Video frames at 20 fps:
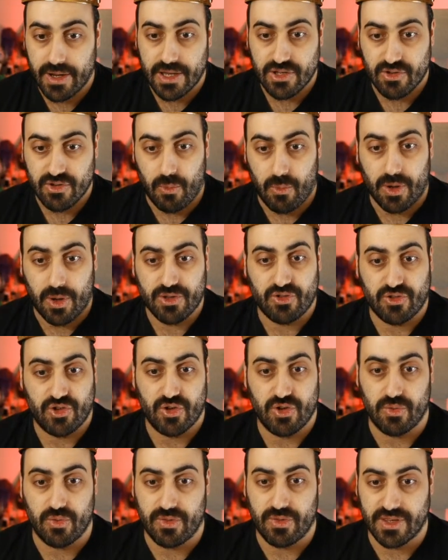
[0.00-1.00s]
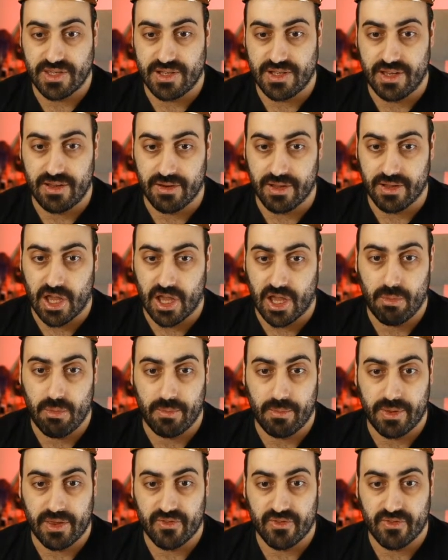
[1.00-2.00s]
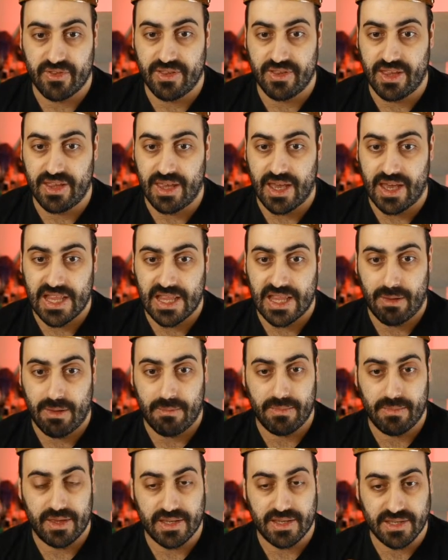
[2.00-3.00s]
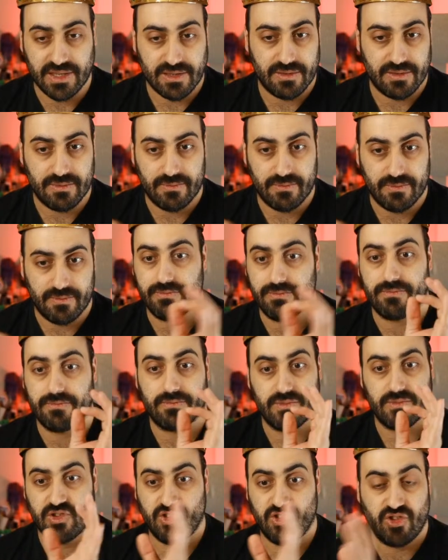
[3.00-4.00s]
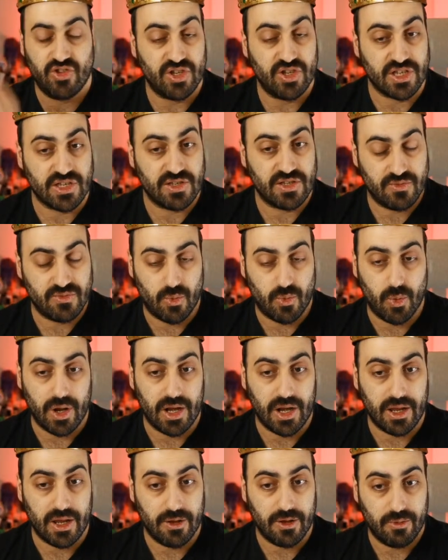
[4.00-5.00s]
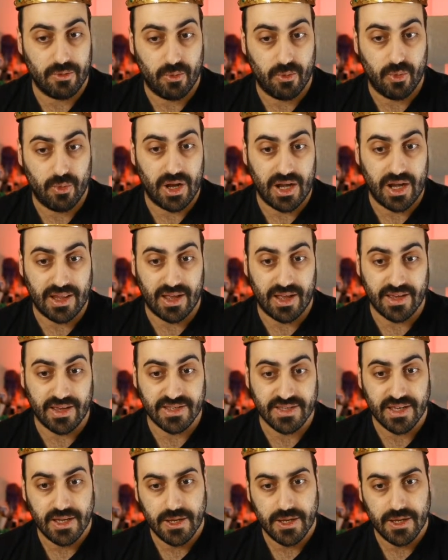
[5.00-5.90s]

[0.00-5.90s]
So I want to show this little gobbo because the NMM is just really, really nice.